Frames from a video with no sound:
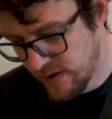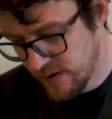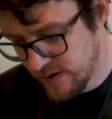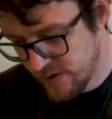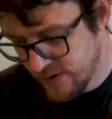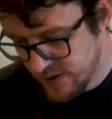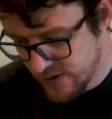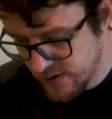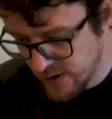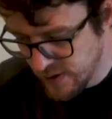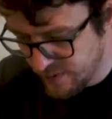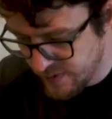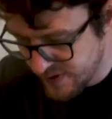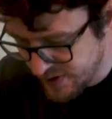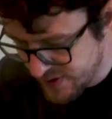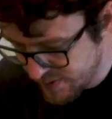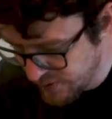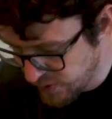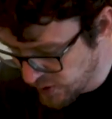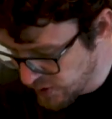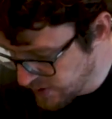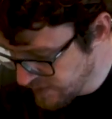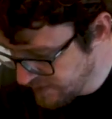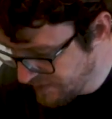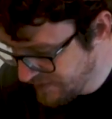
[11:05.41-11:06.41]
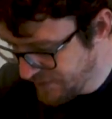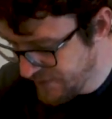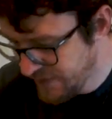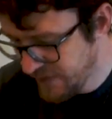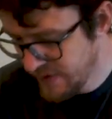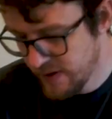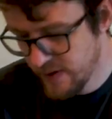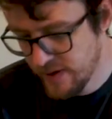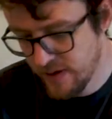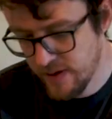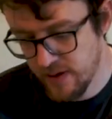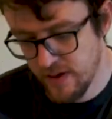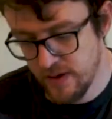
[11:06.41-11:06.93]
super small,
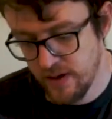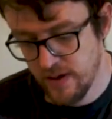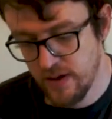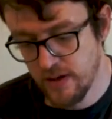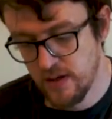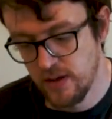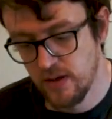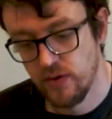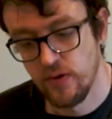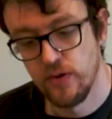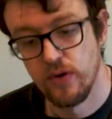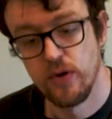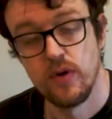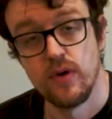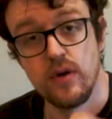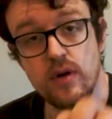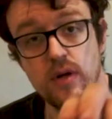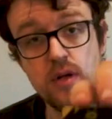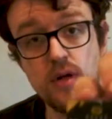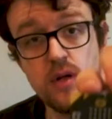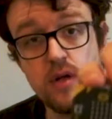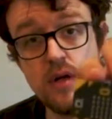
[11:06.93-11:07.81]
little